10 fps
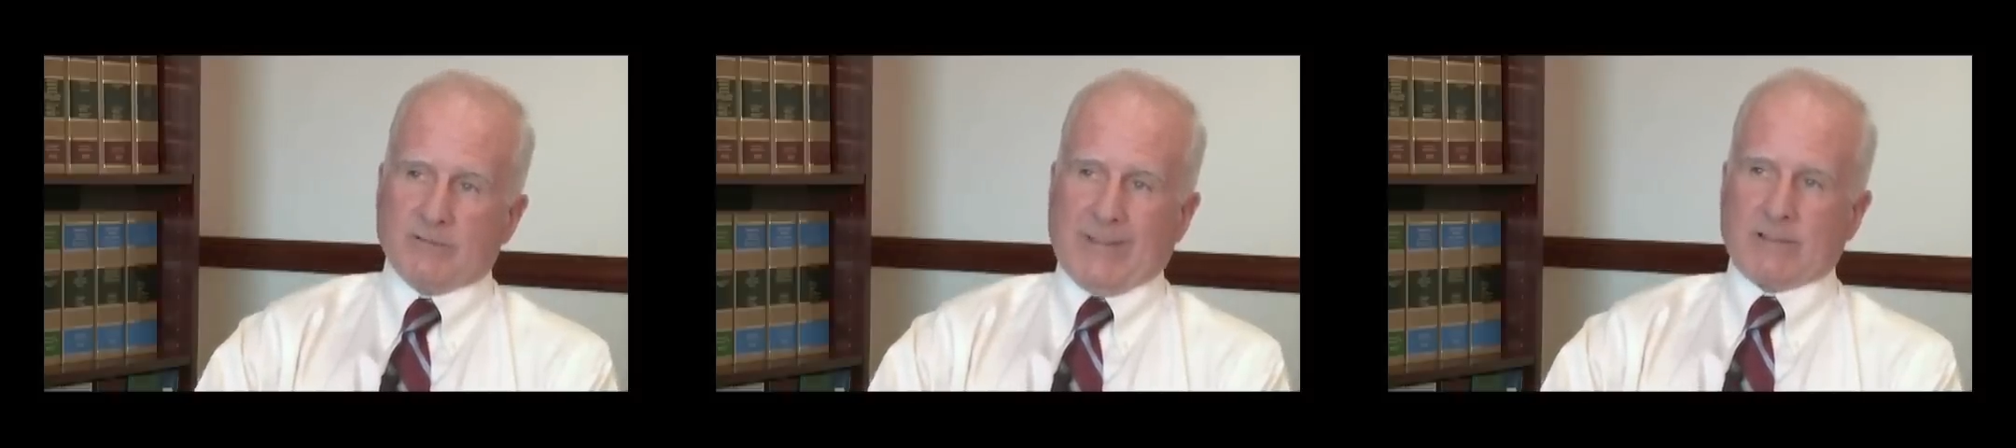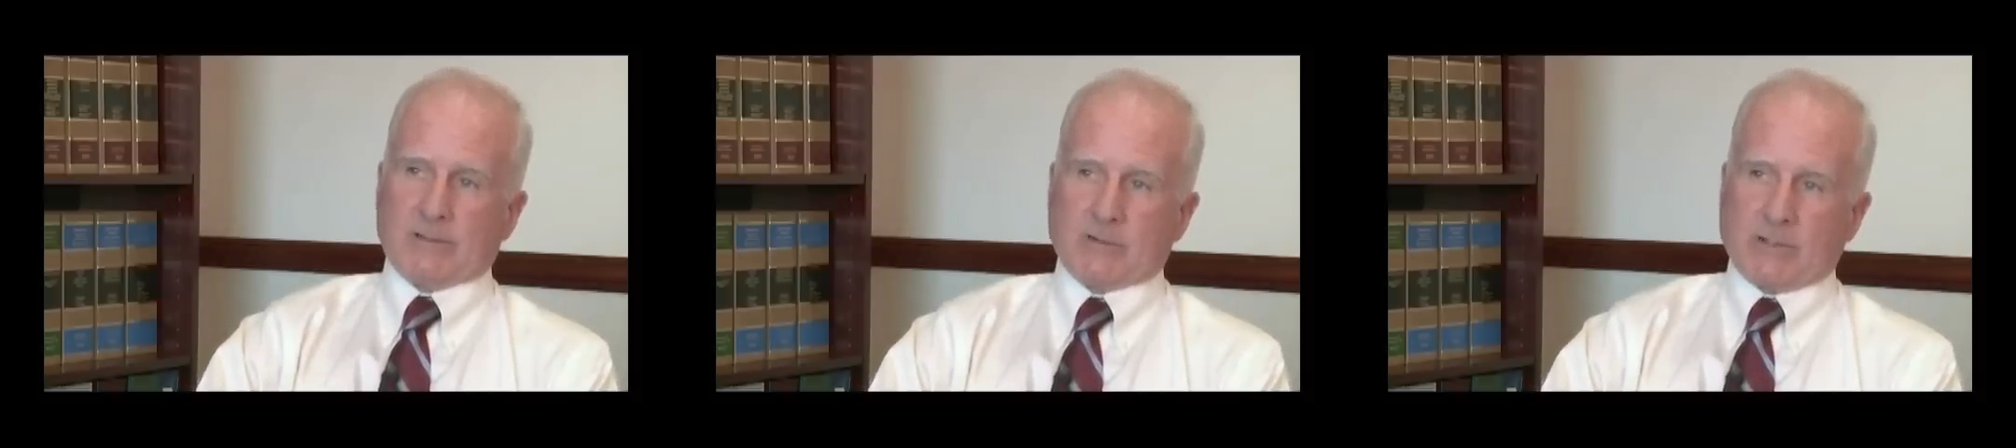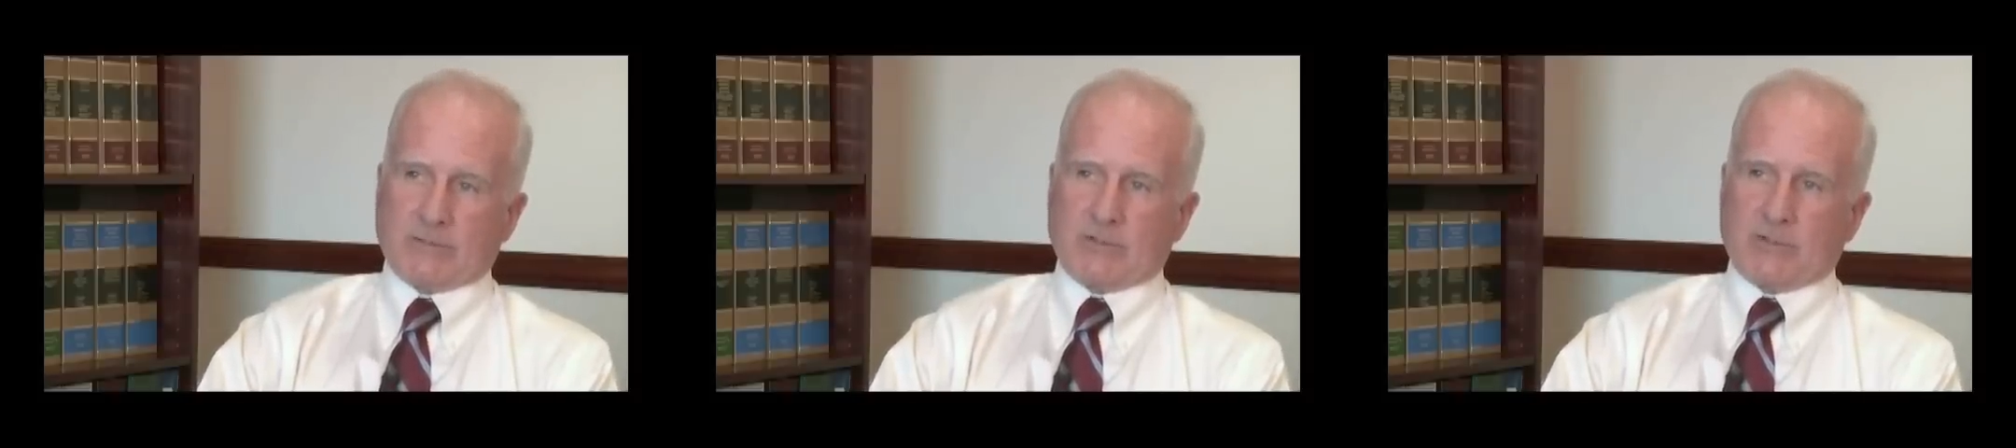balance
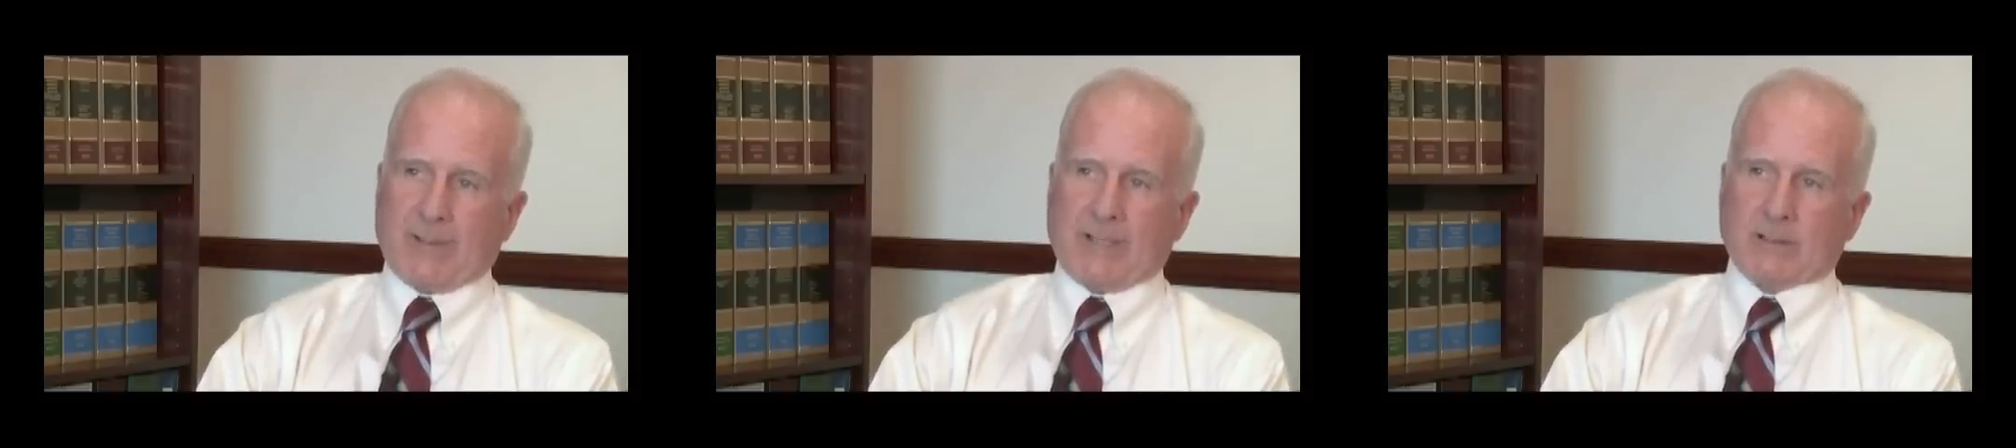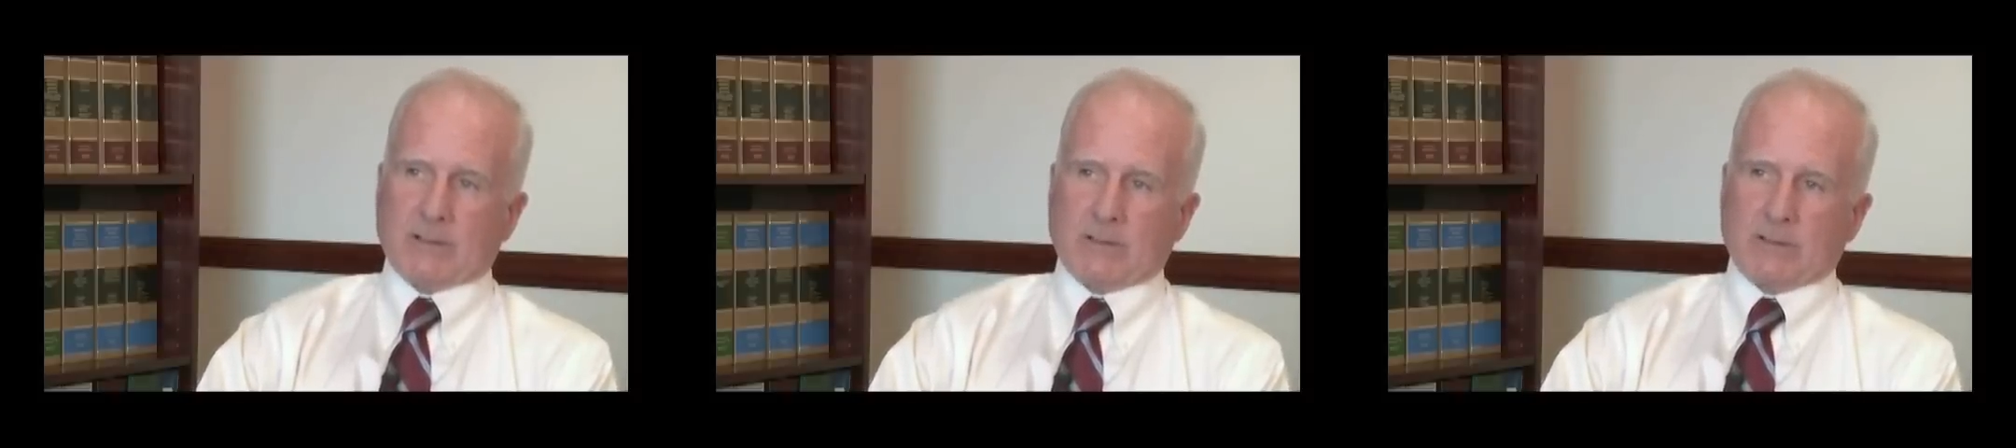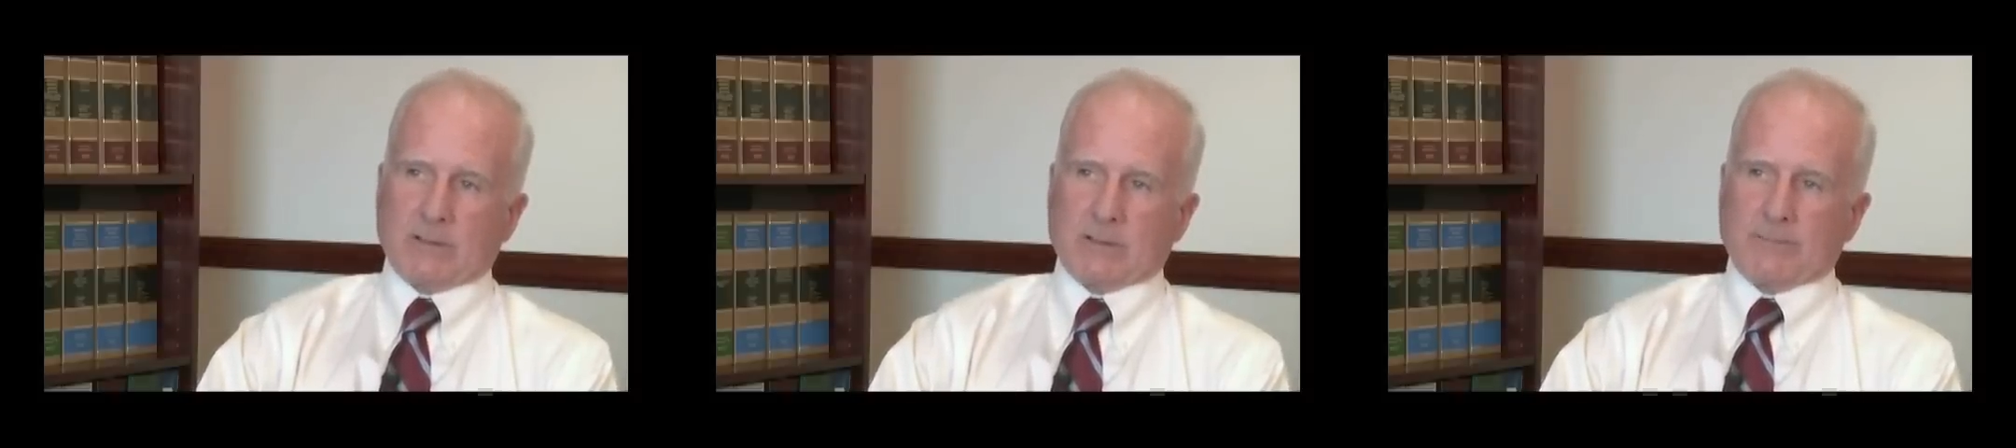and respect, and